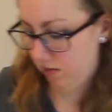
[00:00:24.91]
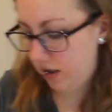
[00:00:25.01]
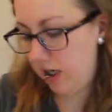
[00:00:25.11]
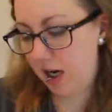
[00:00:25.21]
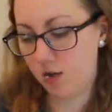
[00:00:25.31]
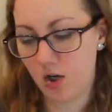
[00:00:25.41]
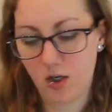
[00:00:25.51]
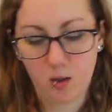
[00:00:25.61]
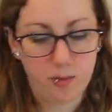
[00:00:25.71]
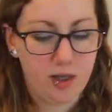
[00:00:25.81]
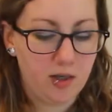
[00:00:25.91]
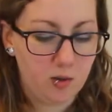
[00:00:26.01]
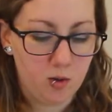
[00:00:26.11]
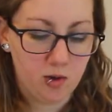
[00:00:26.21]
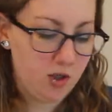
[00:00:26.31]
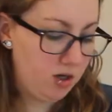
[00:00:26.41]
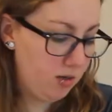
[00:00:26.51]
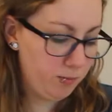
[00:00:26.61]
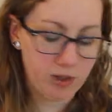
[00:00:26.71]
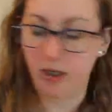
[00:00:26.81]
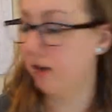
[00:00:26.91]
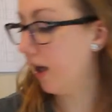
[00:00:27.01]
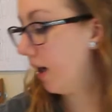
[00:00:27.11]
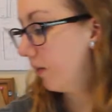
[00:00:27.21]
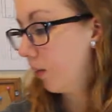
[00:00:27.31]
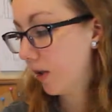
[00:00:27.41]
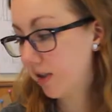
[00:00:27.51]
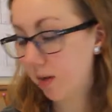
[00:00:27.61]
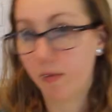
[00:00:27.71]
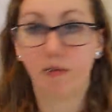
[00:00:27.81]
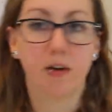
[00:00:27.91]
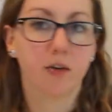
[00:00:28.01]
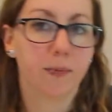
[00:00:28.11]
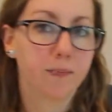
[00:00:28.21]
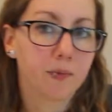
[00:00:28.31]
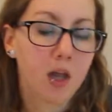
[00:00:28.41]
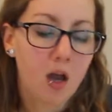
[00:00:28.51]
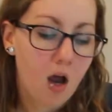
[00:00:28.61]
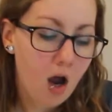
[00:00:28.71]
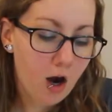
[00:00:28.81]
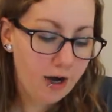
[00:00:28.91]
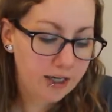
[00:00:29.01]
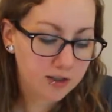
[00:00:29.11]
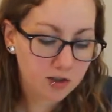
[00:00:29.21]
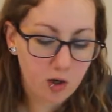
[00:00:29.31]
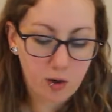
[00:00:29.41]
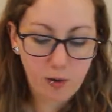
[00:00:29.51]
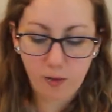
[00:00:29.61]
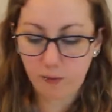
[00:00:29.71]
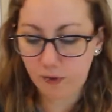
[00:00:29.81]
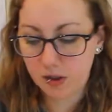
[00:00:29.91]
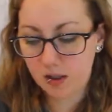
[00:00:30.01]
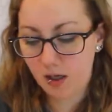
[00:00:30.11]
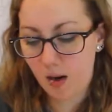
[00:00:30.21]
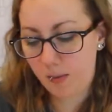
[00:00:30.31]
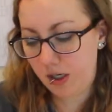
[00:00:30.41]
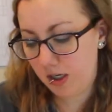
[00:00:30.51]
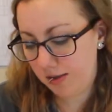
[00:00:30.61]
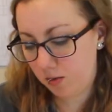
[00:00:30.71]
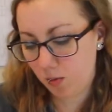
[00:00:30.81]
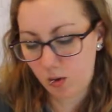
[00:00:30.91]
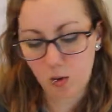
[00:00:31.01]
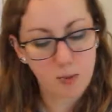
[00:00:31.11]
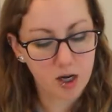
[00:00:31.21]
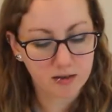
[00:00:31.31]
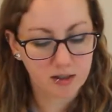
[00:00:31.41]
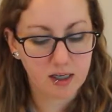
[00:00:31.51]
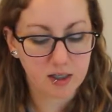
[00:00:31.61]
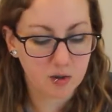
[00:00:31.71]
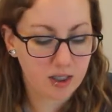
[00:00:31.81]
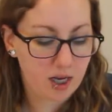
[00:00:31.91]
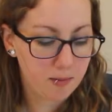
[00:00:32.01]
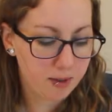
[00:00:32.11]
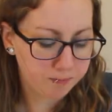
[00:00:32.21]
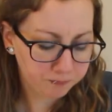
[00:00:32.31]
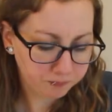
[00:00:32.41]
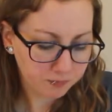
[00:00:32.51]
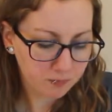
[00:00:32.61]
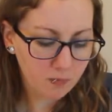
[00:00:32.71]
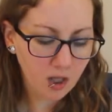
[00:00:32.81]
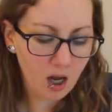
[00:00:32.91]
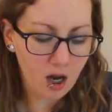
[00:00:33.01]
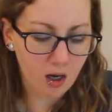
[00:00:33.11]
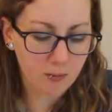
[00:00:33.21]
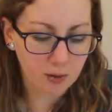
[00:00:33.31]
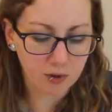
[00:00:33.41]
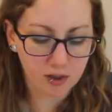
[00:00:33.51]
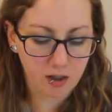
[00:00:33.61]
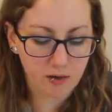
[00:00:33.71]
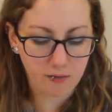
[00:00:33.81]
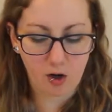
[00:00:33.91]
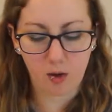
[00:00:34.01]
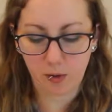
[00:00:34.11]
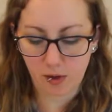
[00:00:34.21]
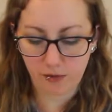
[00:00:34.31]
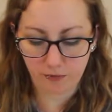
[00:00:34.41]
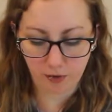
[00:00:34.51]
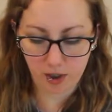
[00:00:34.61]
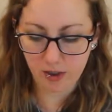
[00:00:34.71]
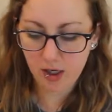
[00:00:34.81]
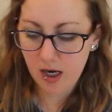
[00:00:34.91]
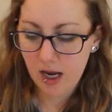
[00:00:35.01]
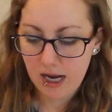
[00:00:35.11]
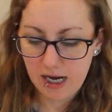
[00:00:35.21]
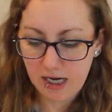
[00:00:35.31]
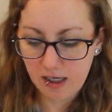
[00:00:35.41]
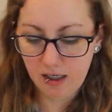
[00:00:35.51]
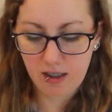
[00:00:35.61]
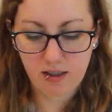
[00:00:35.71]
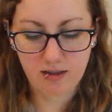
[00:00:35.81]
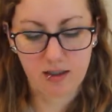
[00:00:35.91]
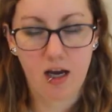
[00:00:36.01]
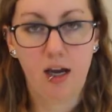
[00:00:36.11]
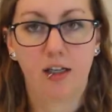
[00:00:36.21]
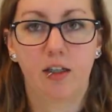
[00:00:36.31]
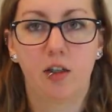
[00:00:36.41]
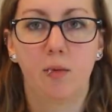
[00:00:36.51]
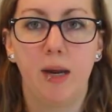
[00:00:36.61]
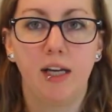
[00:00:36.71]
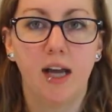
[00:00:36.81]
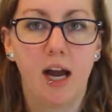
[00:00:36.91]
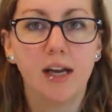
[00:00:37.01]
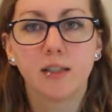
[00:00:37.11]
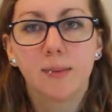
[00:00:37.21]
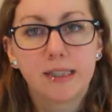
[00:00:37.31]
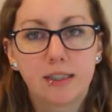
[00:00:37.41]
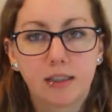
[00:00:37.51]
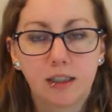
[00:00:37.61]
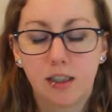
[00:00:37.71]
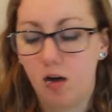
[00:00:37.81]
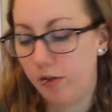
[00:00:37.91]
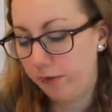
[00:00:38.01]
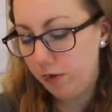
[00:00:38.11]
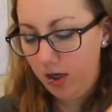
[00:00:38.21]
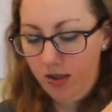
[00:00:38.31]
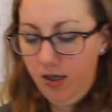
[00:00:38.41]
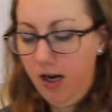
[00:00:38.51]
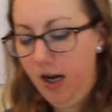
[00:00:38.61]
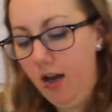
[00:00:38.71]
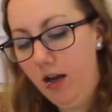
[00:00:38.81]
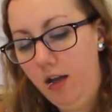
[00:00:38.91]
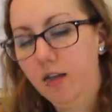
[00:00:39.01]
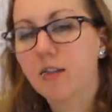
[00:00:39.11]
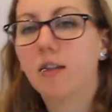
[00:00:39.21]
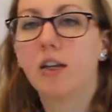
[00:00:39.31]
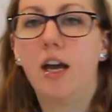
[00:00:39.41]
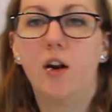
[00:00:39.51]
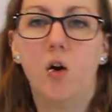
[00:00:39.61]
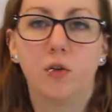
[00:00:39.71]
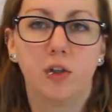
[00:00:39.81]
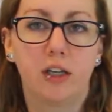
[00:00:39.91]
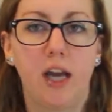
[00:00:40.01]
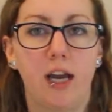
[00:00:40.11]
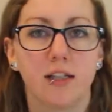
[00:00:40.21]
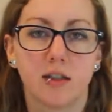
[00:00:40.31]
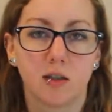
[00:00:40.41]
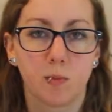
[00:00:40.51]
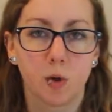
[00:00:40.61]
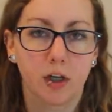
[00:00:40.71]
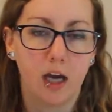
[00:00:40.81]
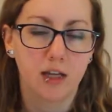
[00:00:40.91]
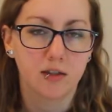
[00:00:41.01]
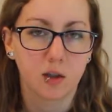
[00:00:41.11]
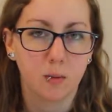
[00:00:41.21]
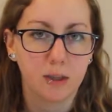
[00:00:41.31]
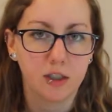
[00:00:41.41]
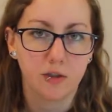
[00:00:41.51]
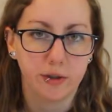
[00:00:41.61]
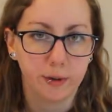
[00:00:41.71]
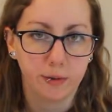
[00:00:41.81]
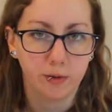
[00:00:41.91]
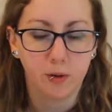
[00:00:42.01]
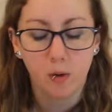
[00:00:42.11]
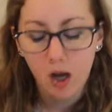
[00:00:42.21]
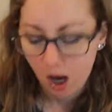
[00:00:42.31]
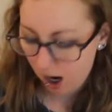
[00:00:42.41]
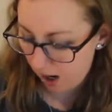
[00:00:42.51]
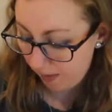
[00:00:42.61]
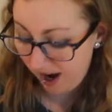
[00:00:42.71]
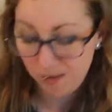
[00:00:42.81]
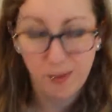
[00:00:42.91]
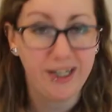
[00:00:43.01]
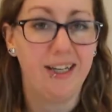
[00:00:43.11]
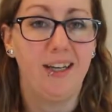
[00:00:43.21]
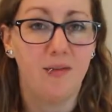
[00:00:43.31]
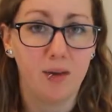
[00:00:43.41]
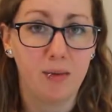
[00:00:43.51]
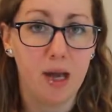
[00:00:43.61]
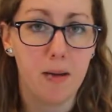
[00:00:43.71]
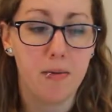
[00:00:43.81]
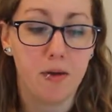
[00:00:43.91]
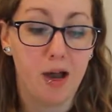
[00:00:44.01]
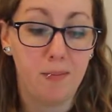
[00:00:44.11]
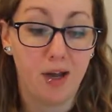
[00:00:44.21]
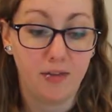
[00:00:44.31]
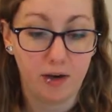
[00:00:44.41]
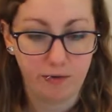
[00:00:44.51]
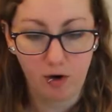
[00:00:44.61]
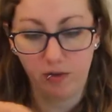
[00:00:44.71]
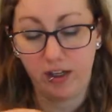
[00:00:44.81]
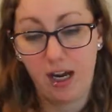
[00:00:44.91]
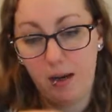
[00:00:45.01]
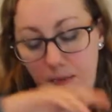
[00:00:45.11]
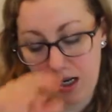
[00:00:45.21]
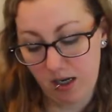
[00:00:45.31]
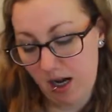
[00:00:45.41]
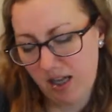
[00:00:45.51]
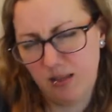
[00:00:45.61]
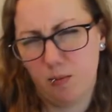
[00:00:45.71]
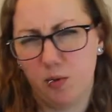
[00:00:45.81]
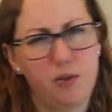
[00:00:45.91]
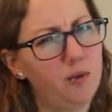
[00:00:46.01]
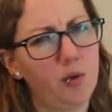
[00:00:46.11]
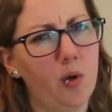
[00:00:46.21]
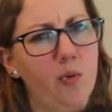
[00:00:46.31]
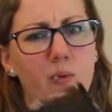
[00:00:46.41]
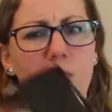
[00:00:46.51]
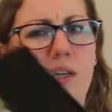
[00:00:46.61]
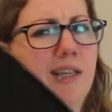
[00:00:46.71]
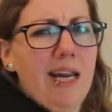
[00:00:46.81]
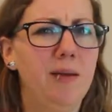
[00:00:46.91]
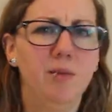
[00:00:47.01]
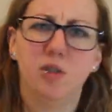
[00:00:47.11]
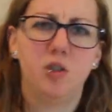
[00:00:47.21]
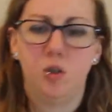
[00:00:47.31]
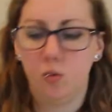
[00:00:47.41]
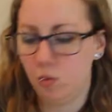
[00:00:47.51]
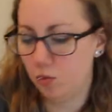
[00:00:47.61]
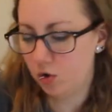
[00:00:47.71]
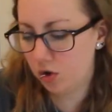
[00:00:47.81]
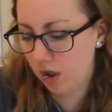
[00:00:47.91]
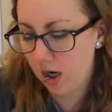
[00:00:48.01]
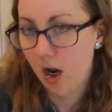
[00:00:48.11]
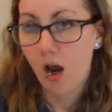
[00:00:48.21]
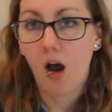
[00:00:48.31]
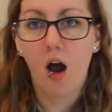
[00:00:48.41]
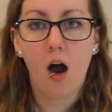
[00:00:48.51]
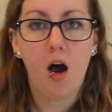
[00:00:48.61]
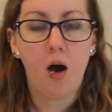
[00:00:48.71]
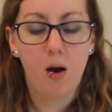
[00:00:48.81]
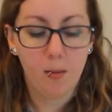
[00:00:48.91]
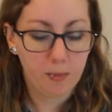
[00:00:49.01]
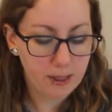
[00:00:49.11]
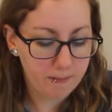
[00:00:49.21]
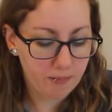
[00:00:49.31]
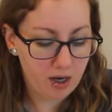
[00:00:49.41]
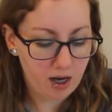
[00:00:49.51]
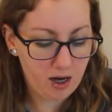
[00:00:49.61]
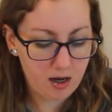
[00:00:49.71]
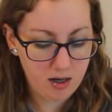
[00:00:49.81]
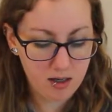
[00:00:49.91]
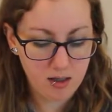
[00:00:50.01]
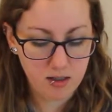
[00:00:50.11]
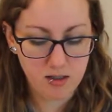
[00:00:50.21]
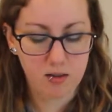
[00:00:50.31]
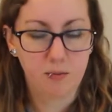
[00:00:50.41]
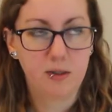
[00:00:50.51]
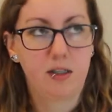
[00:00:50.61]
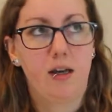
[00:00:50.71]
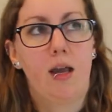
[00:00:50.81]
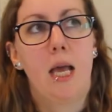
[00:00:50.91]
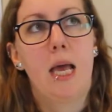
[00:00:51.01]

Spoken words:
See, I tried to open that towards y'all, but that never works out in my favor. Alright, so first thing up is the really cool box that it actually came in. I really love the artwork on the front. It is got your main guys basically on the front and the kind of alternate guys, the support cast that you'll meet as you go through. I haven't met any of them yet. I'm not that far in the game, and as most of you know, the game is huge. But yeah, and let me see.